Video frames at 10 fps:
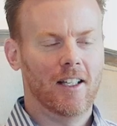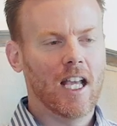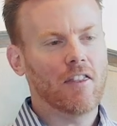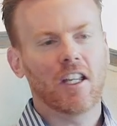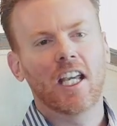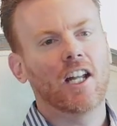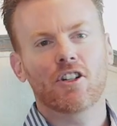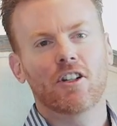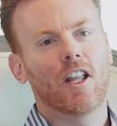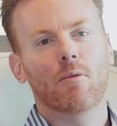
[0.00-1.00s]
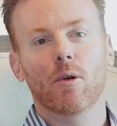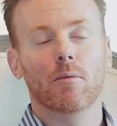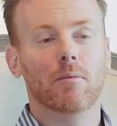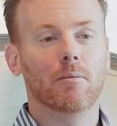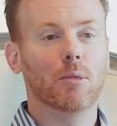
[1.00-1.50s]
yet the kitchen that will
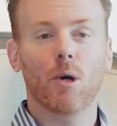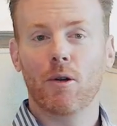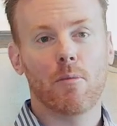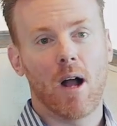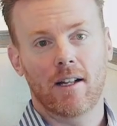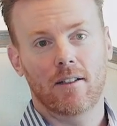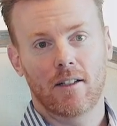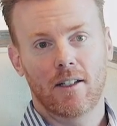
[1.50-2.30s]
blow your mind.